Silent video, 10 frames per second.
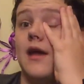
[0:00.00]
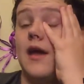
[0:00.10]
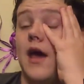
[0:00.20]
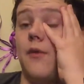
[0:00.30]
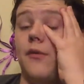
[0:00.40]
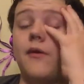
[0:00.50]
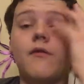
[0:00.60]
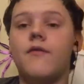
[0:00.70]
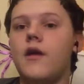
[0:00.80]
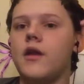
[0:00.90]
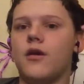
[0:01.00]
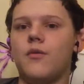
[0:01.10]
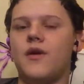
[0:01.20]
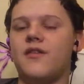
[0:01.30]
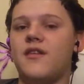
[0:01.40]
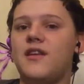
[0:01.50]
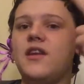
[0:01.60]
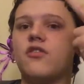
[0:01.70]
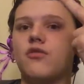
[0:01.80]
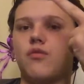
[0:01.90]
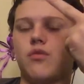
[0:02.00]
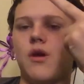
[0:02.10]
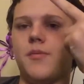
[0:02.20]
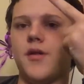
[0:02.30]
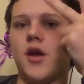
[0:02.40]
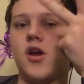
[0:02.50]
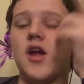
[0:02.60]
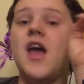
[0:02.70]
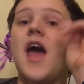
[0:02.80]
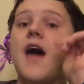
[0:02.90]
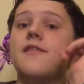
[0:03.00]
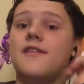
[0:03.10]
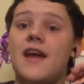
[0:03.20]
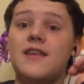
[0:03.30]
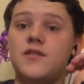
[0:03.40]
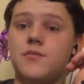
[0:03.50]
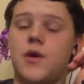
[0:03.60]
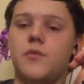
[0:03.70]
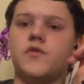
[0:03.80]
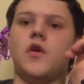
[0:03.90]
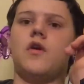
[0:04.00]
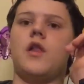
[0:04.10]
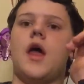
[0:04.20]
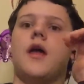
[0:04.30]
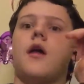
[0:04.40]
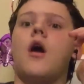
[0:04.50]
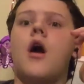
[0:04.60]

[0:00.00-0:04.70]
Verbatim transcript: and what's even funnier was the teachers were up there, and the nice one was all like,